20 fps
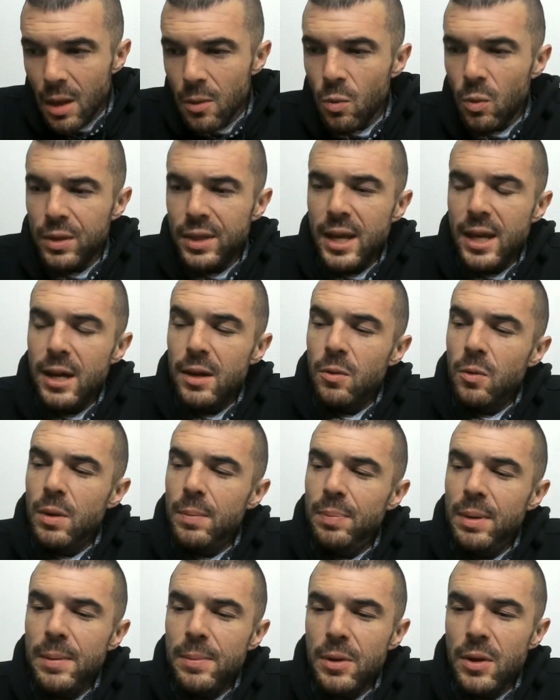what they
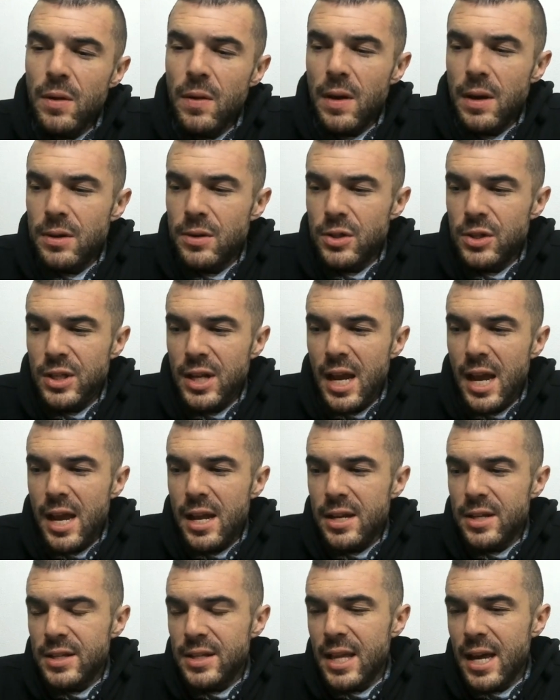what people don't
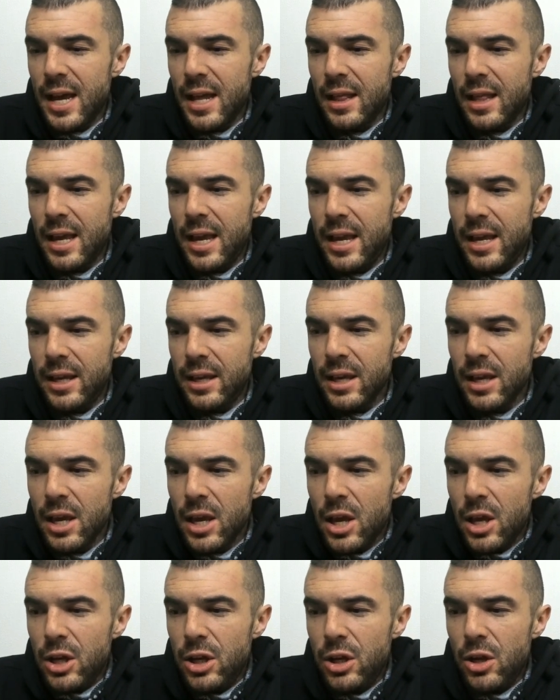understand is that like
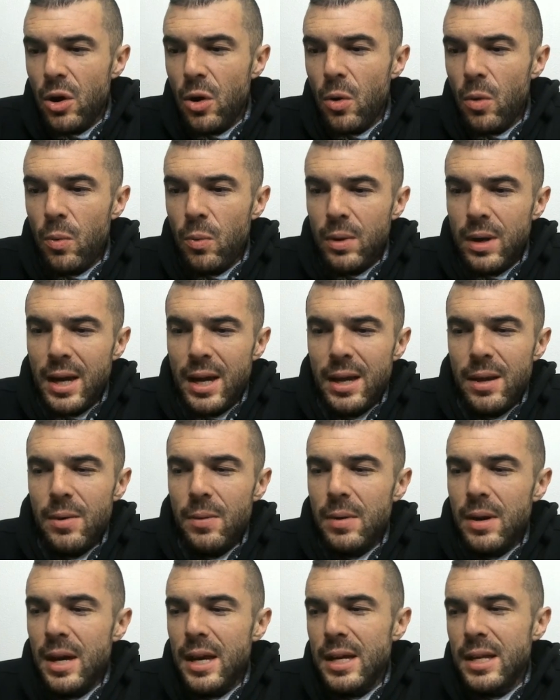you know when I
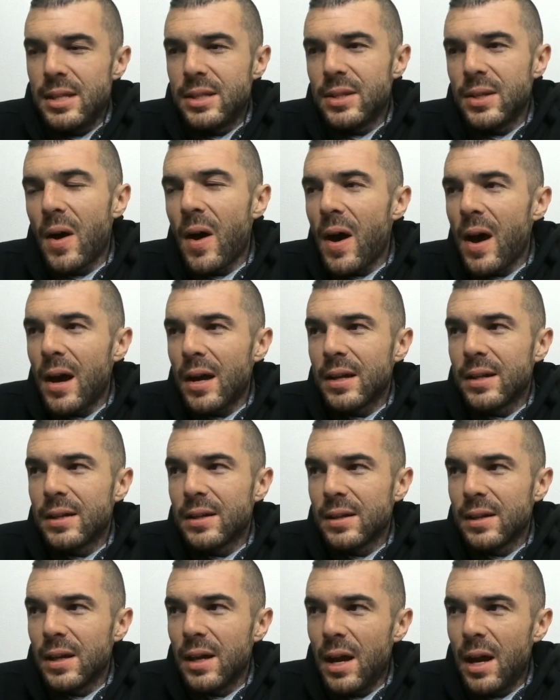when I talk
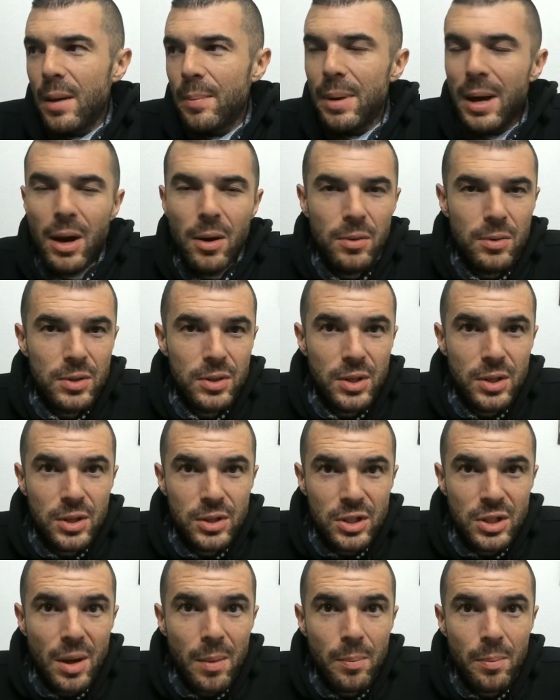about
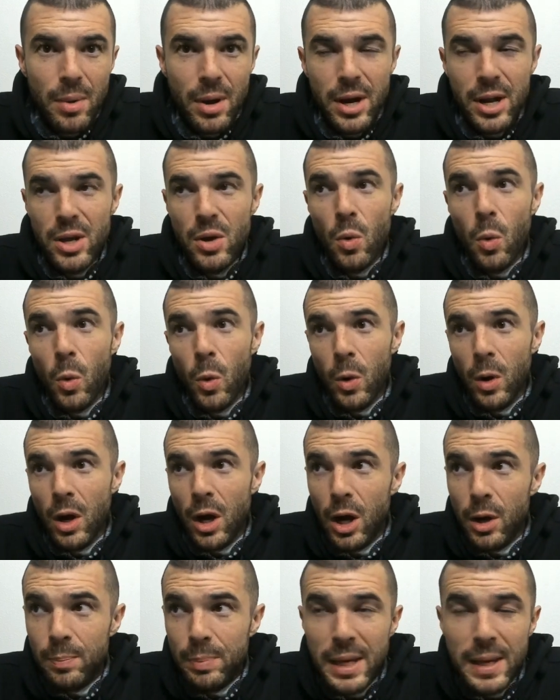somebody or
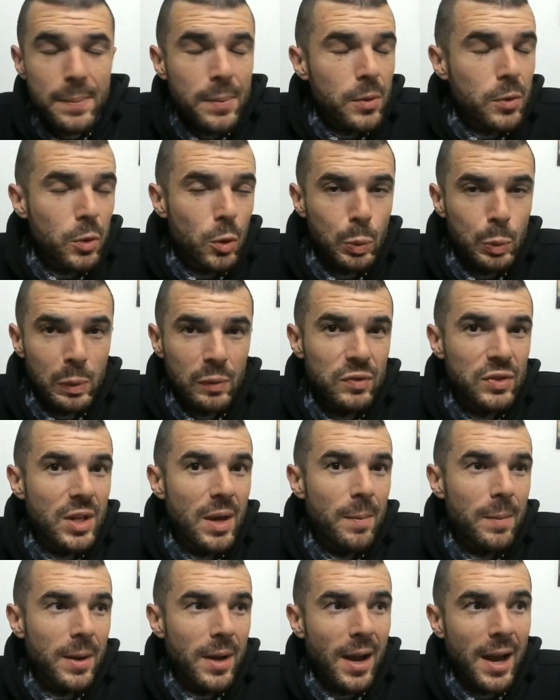a people group of
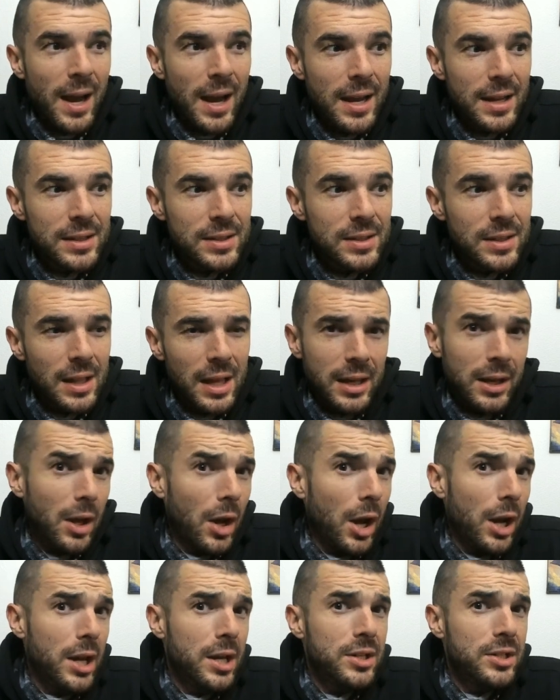some kind, like
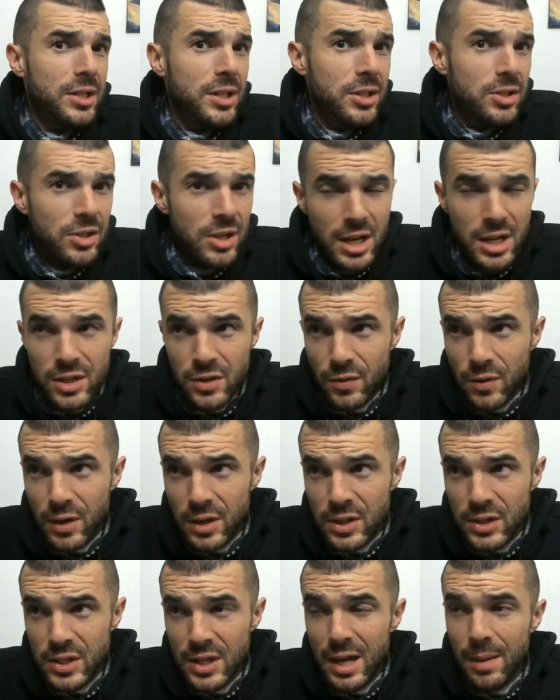INTJs, for
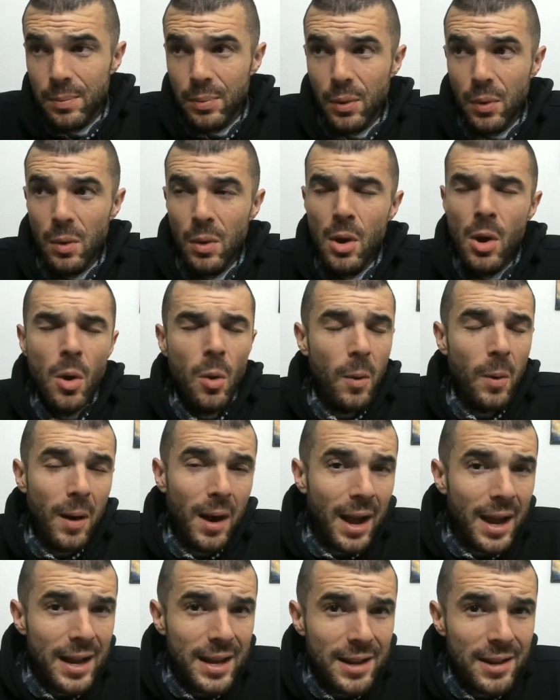example, or
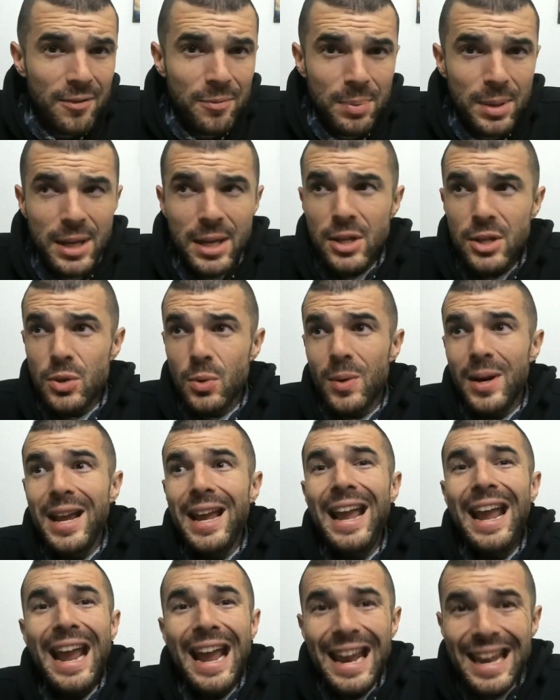INFPs,
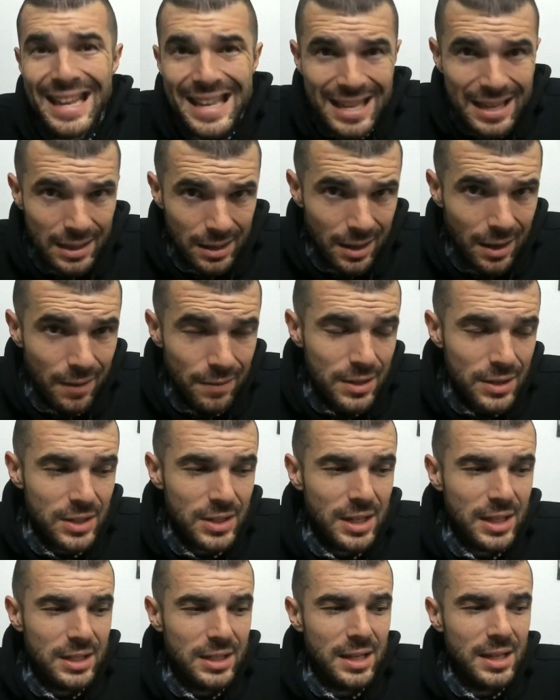or any of the
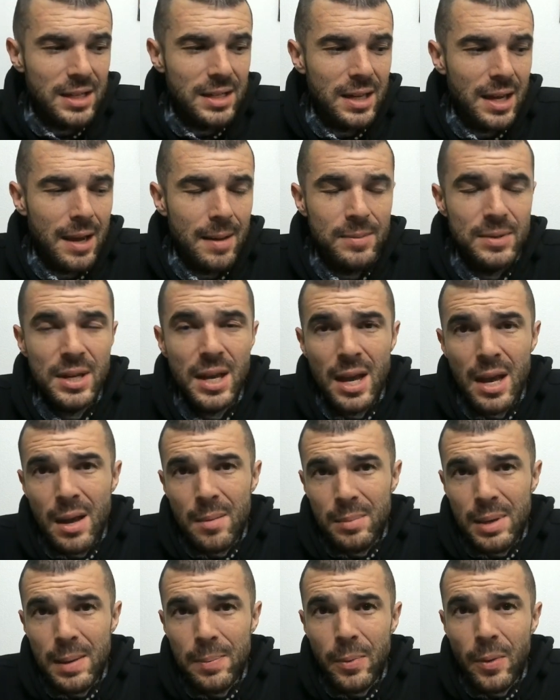16 types,
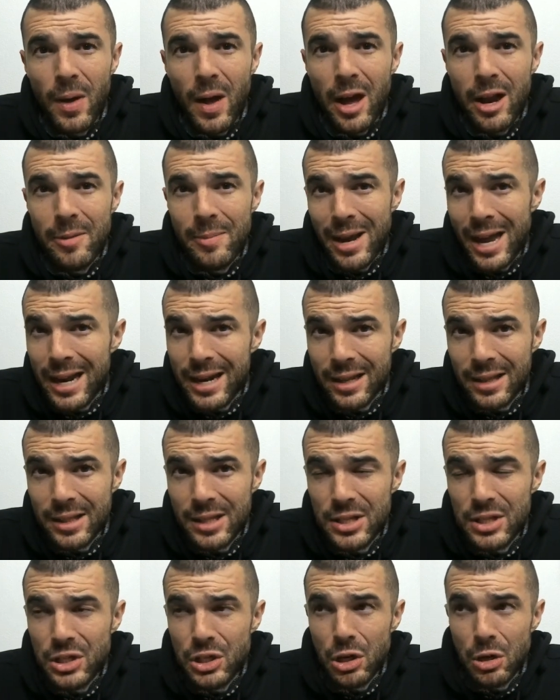people
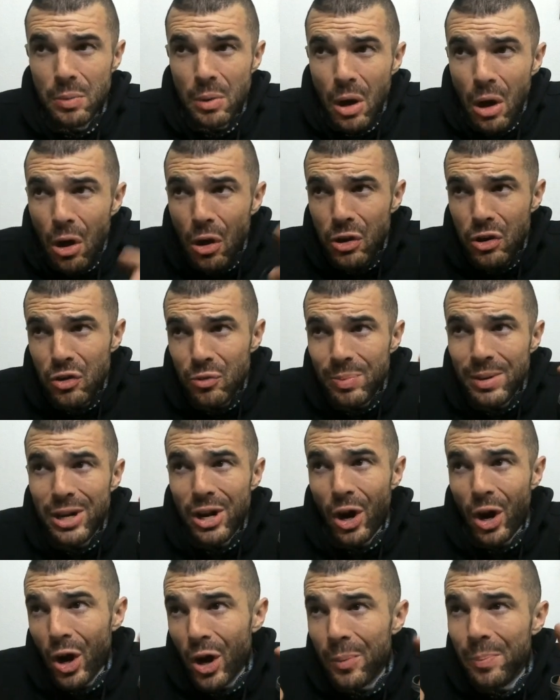automatically assume, oh, you've been
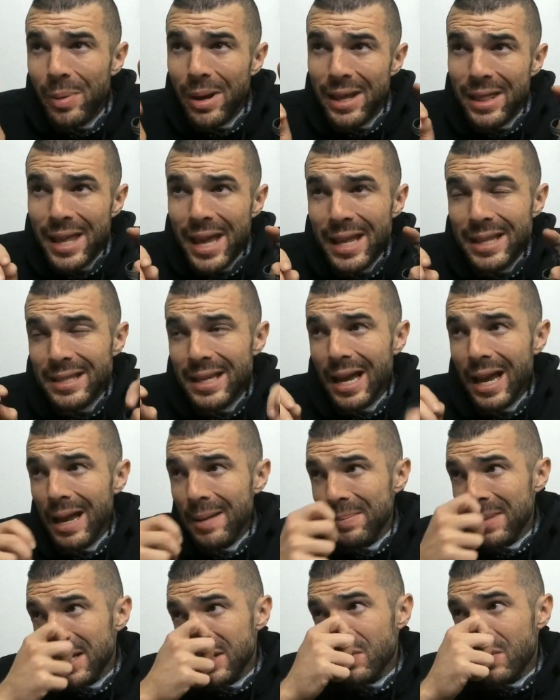hurt by that
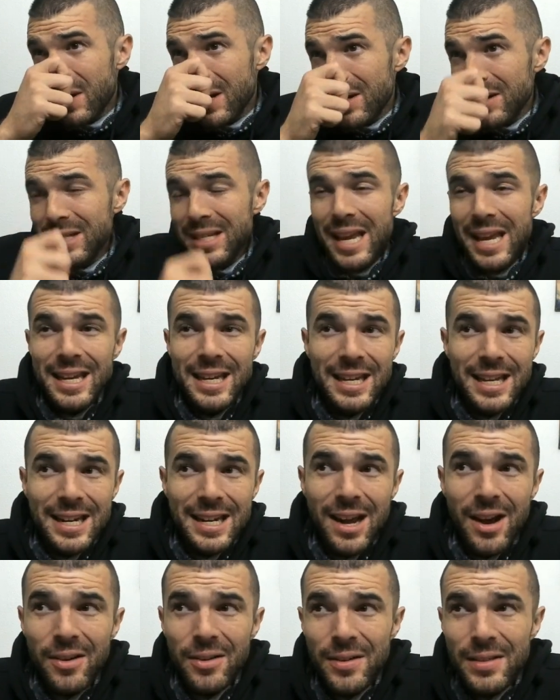type. That's why you're taking
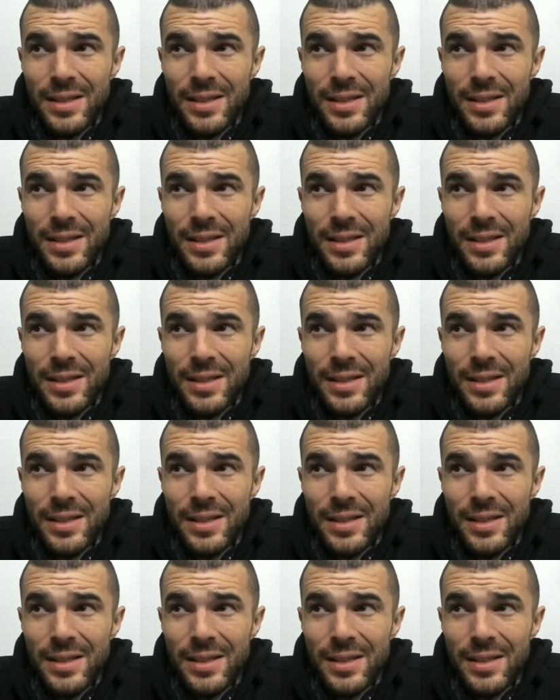it out